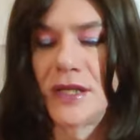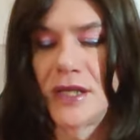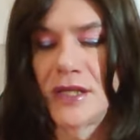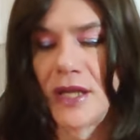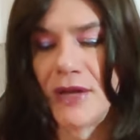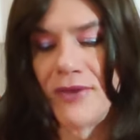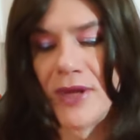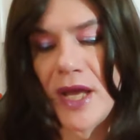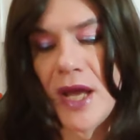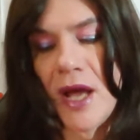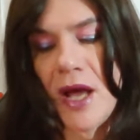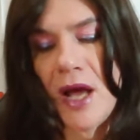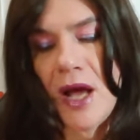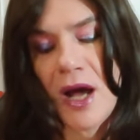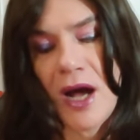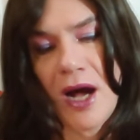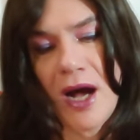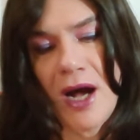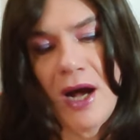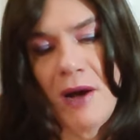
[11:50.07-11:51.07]
Isn't this lovely?
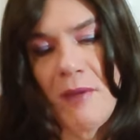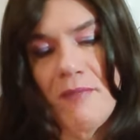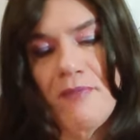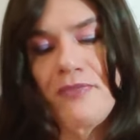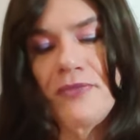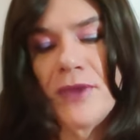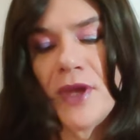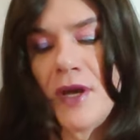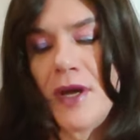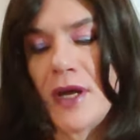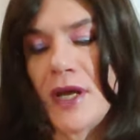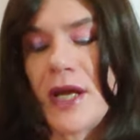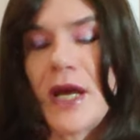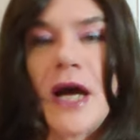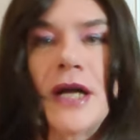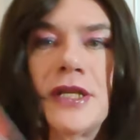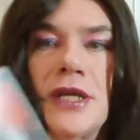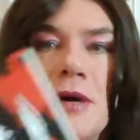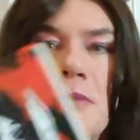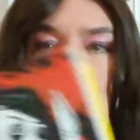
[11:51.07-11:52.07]

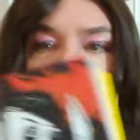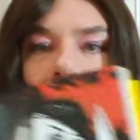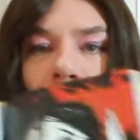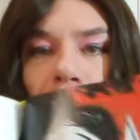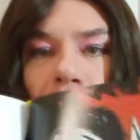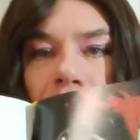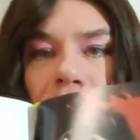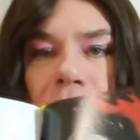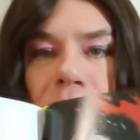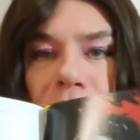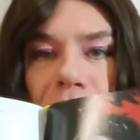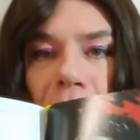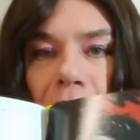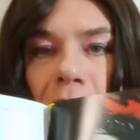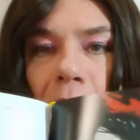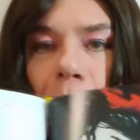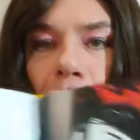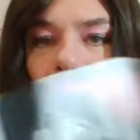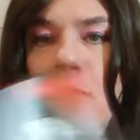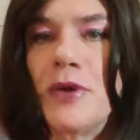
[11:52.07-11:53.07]
Gutter-born
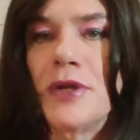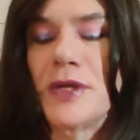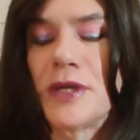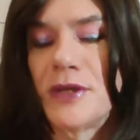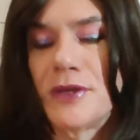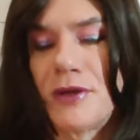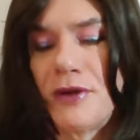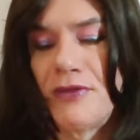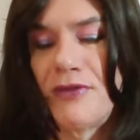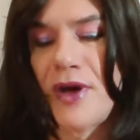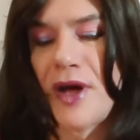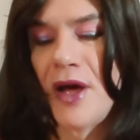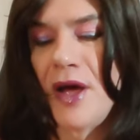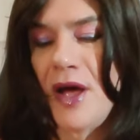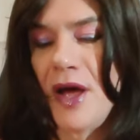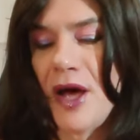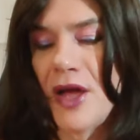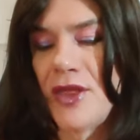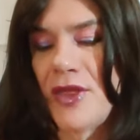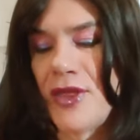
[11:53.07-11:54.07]
scum, which is sort of a
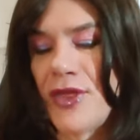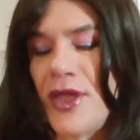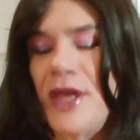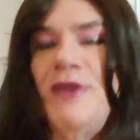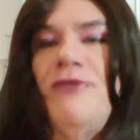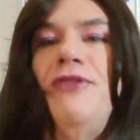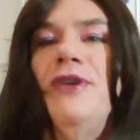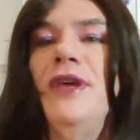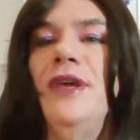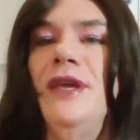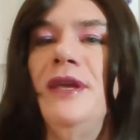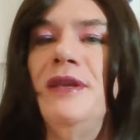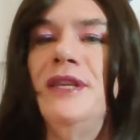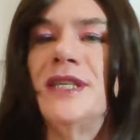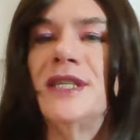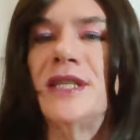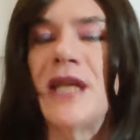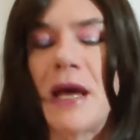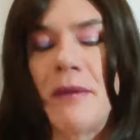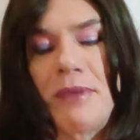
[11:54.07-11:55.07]

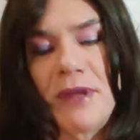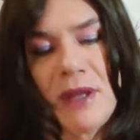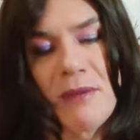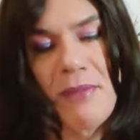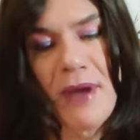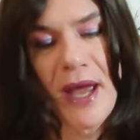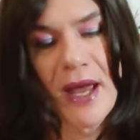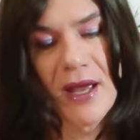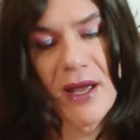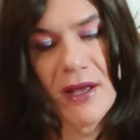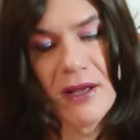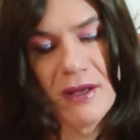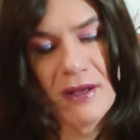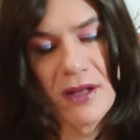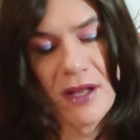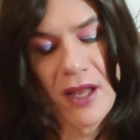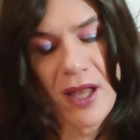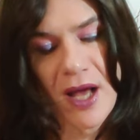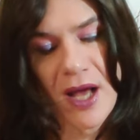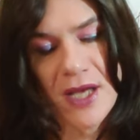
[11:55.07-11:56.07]
thiefy stab in the back
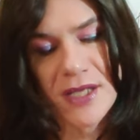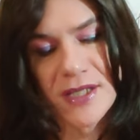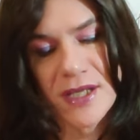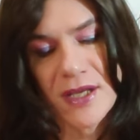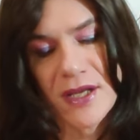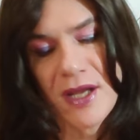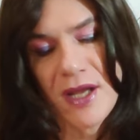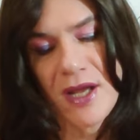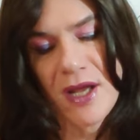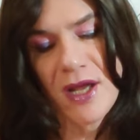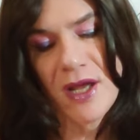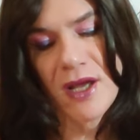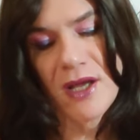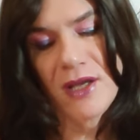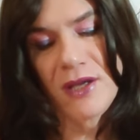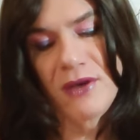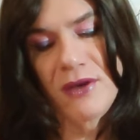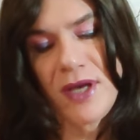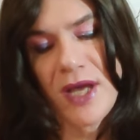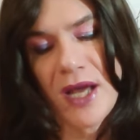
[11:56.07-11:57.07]
class, and
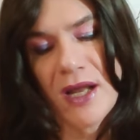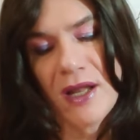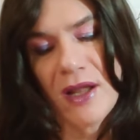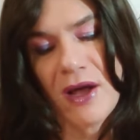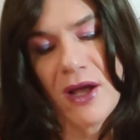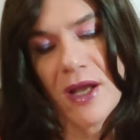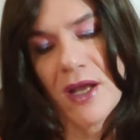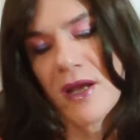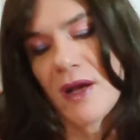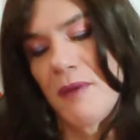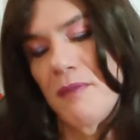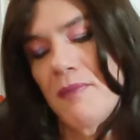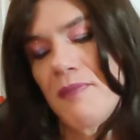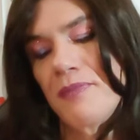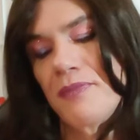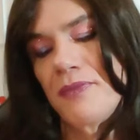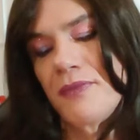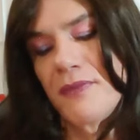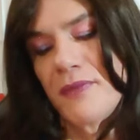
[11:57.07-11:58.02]
you get like